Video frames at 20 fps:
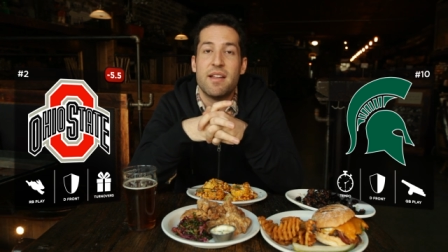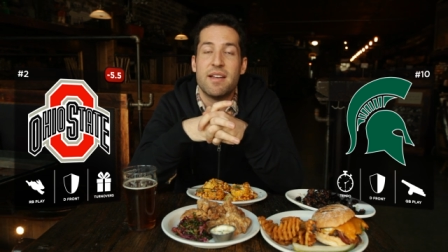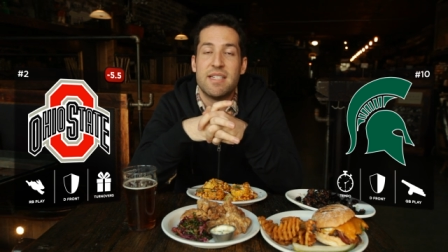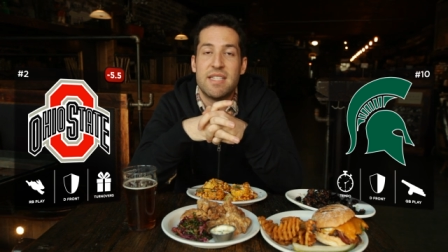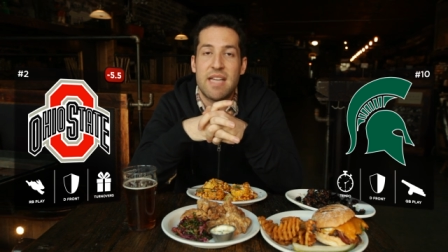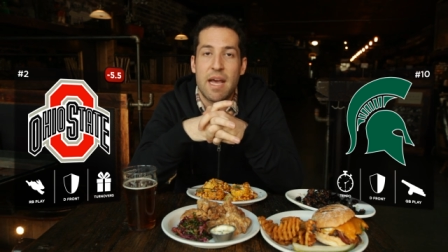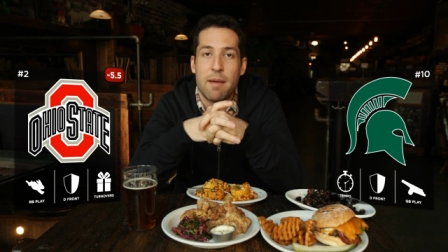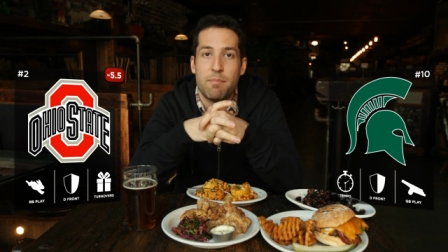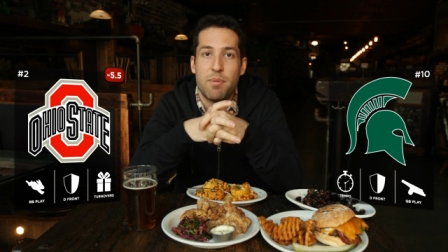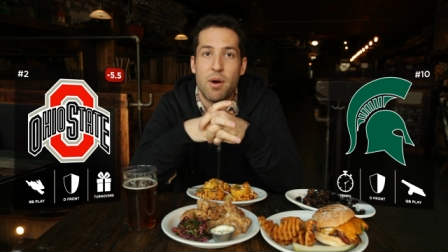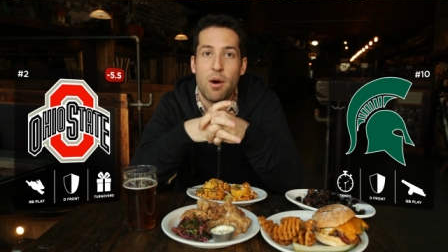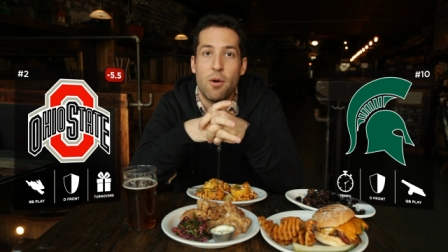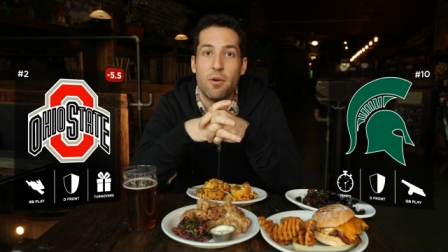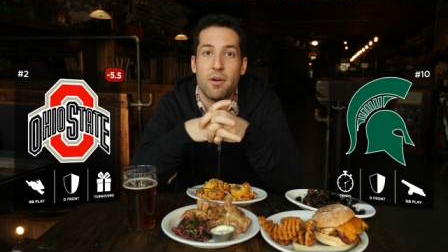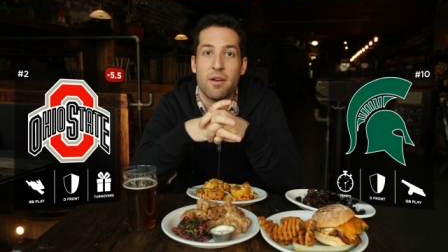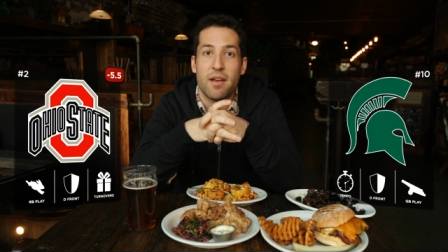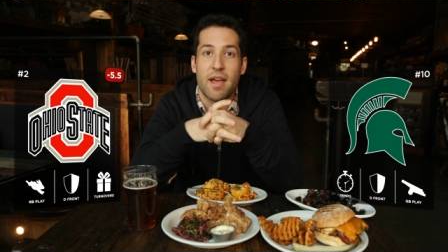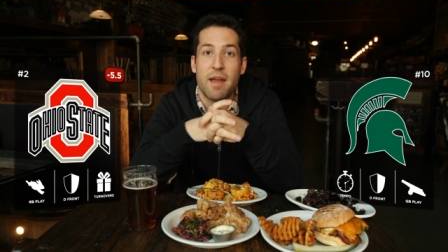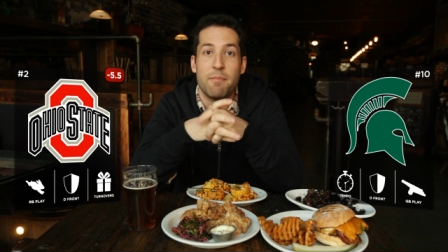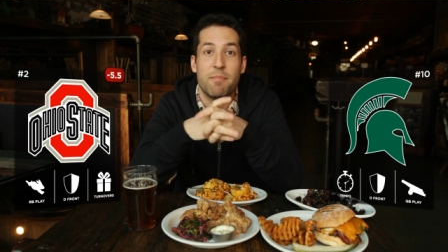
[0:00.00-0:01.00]
tempo.
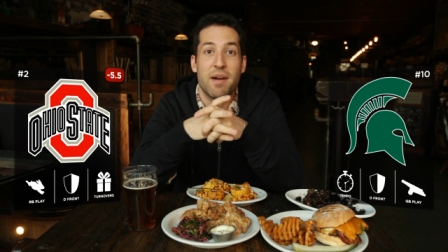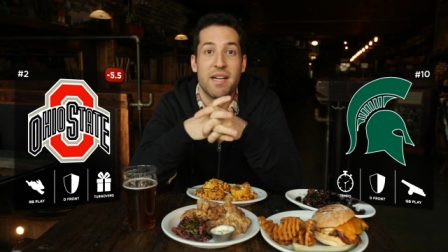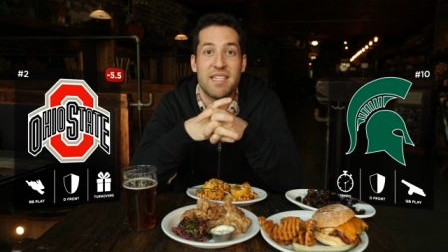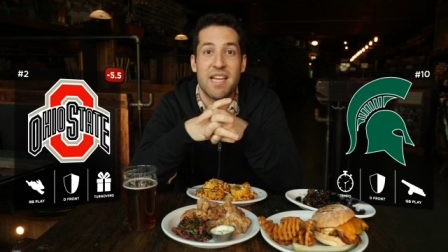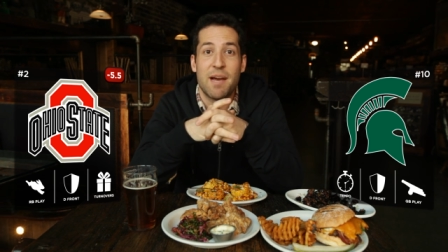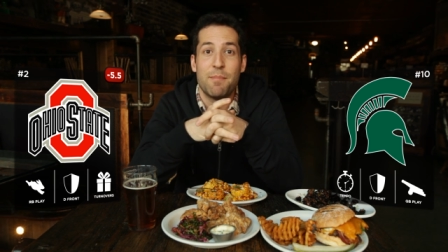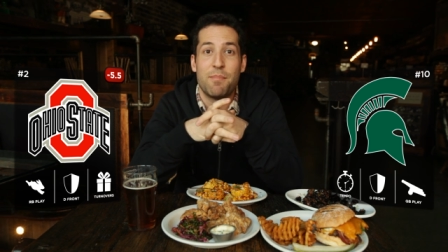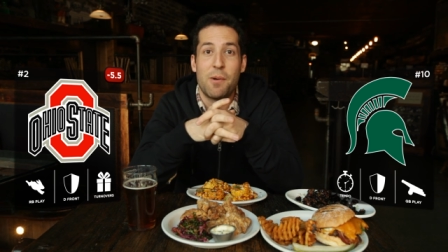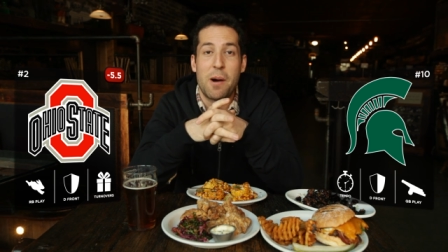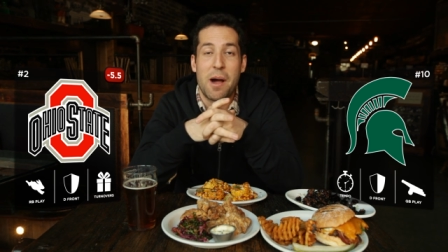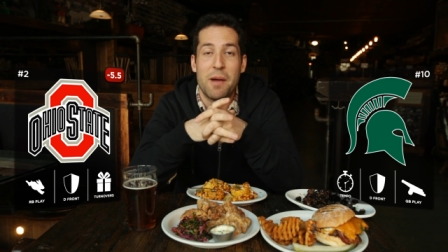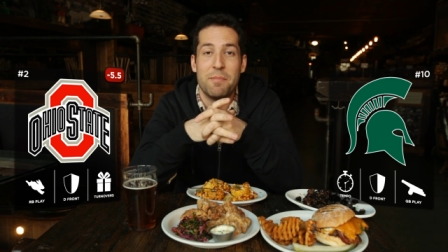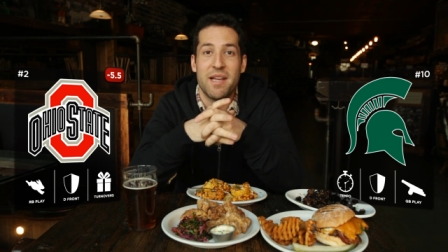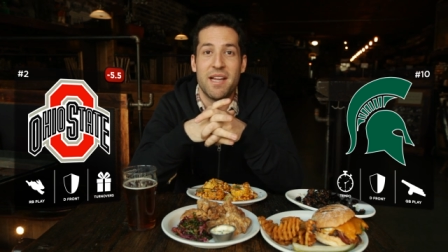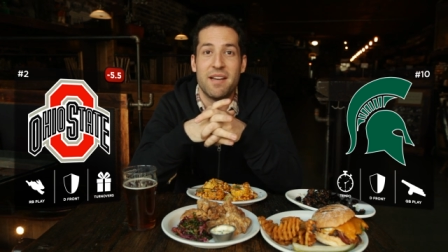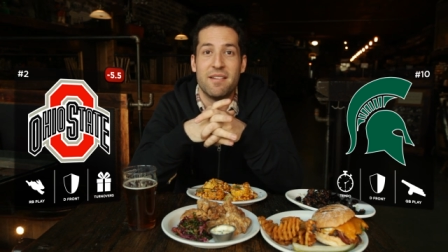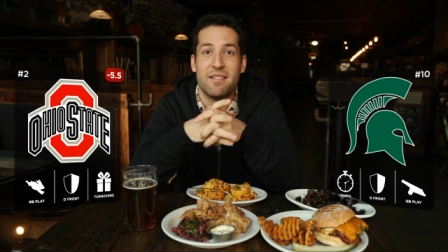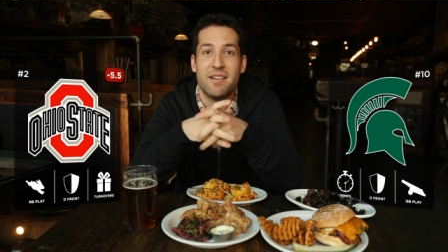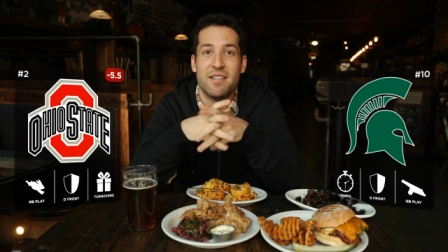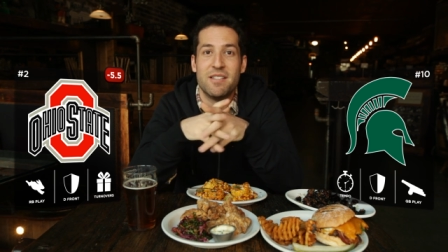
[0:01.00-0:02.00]
And by tempo, I
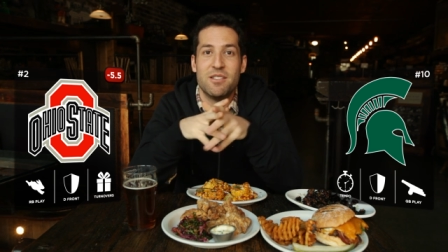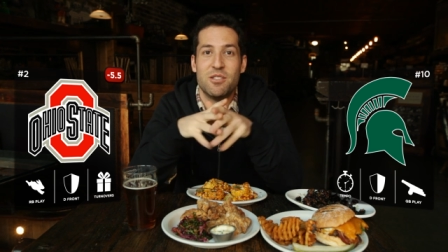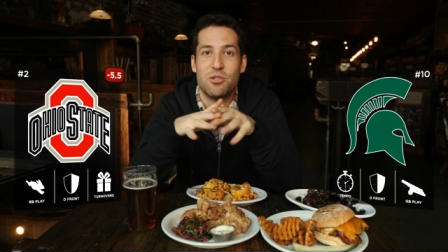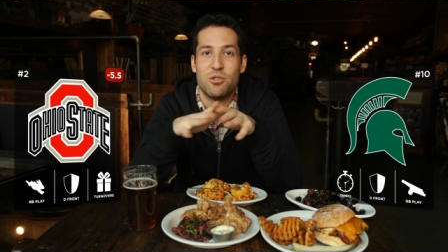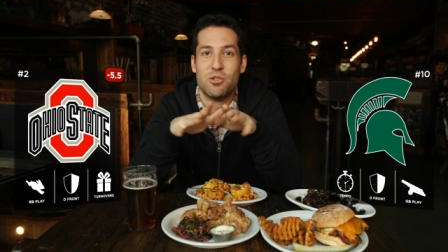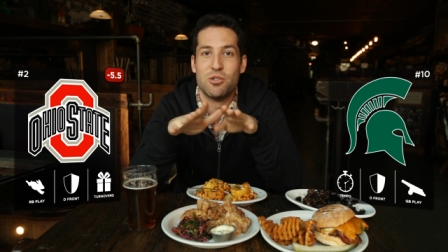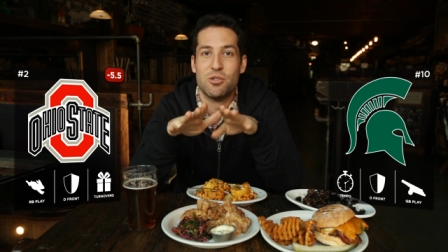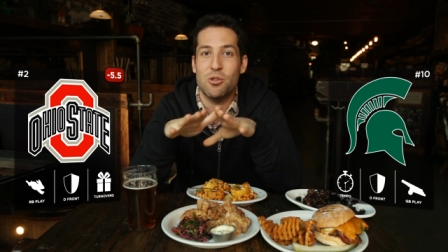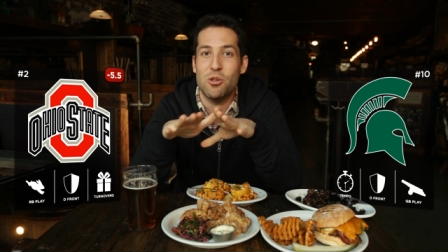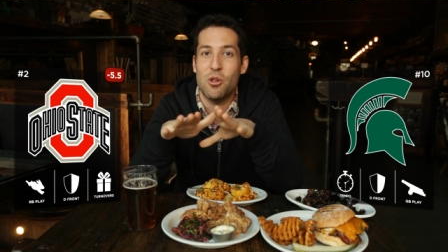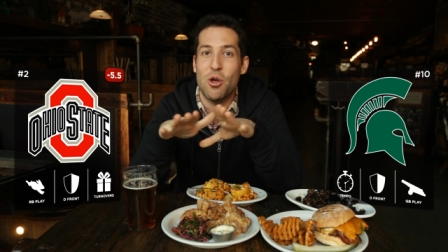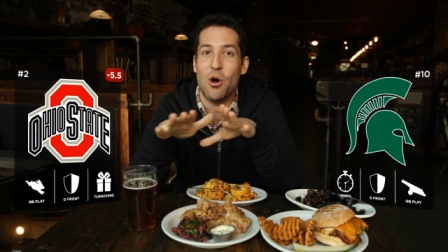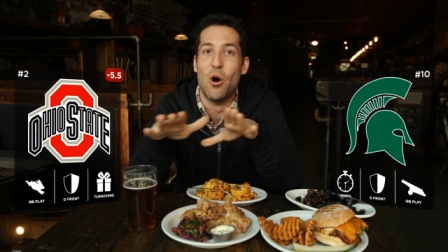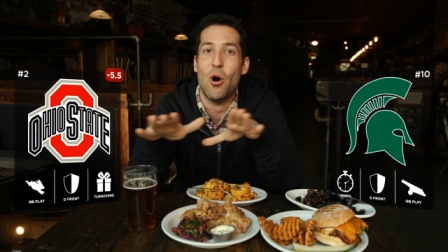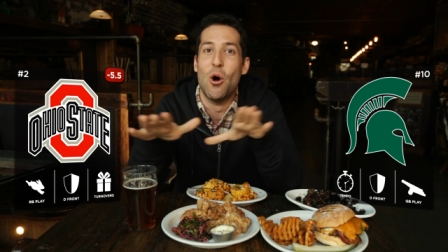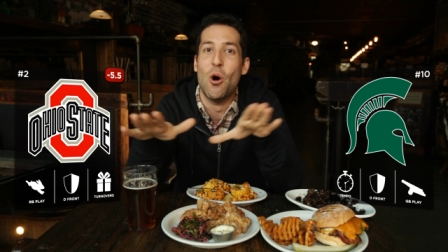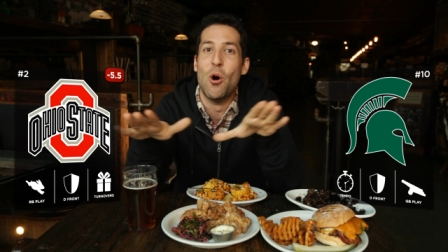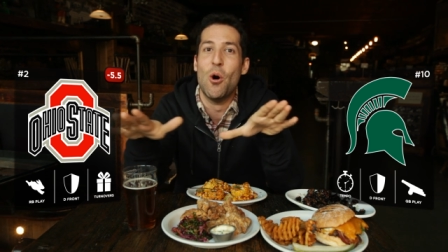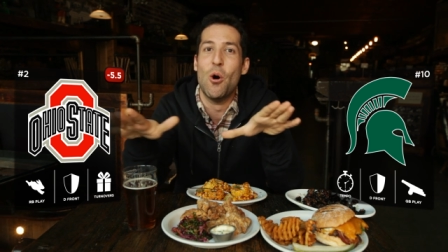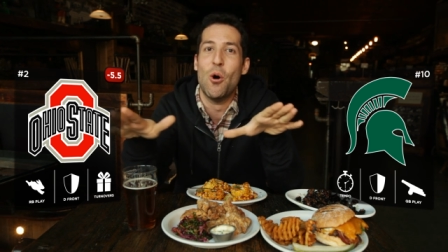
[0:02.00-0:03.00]
mean
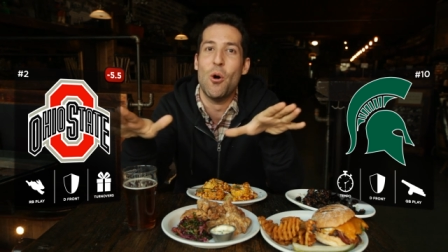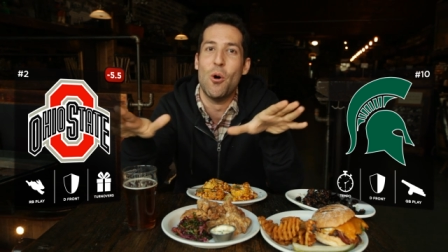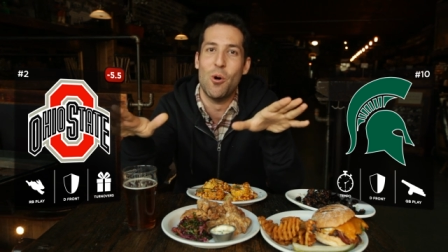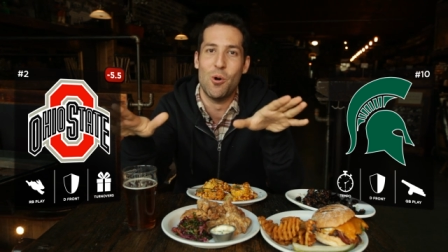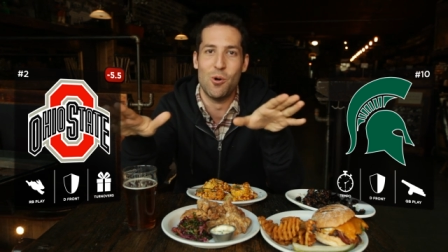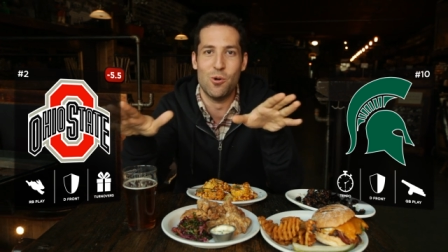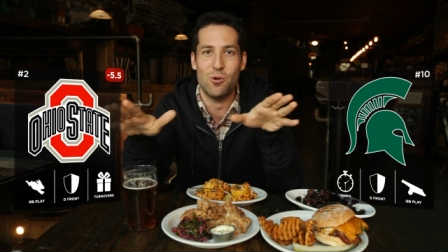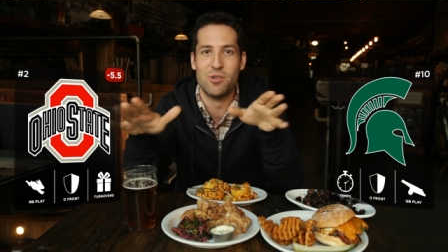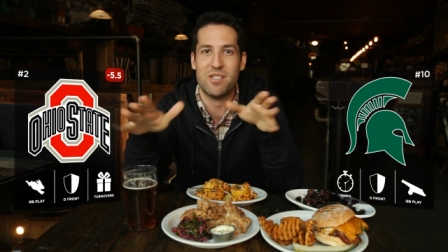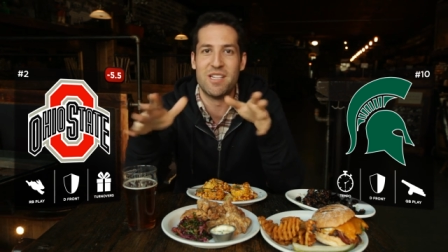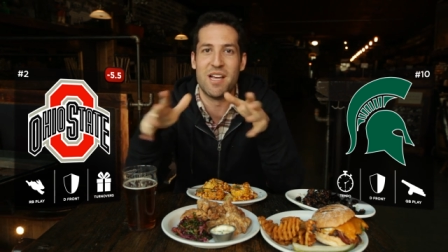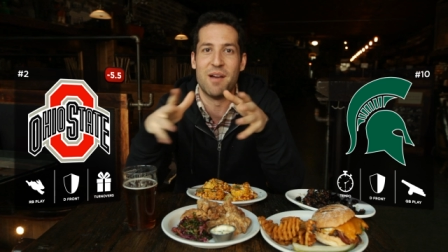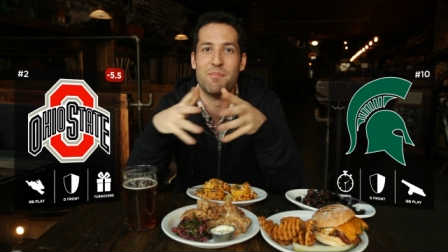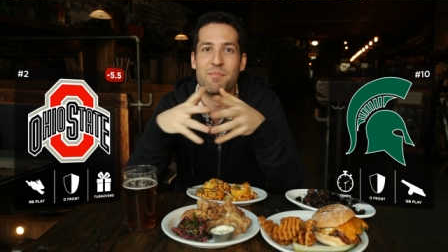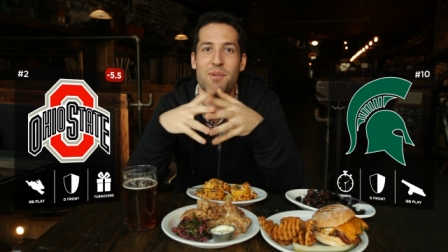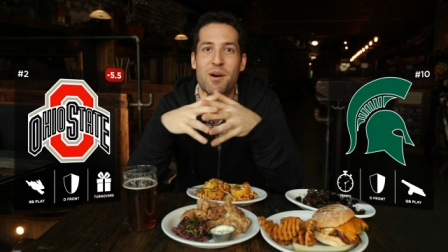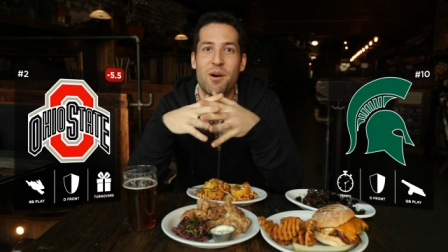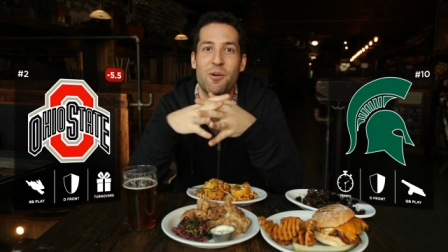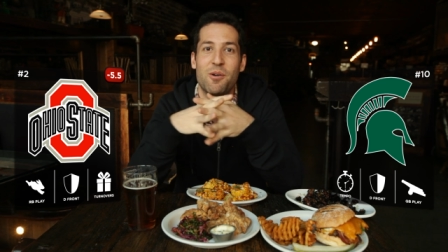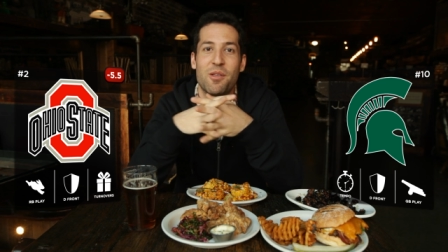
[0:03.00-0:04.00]
slow
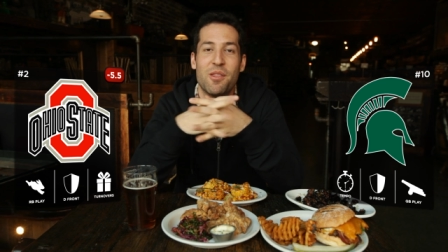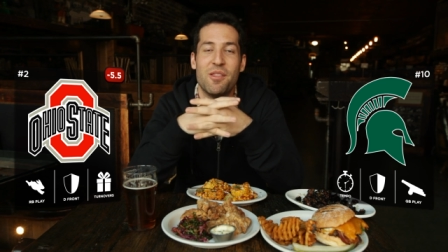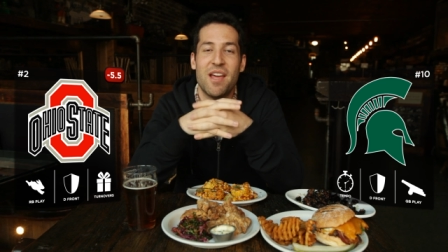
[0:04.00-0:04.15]
tempo.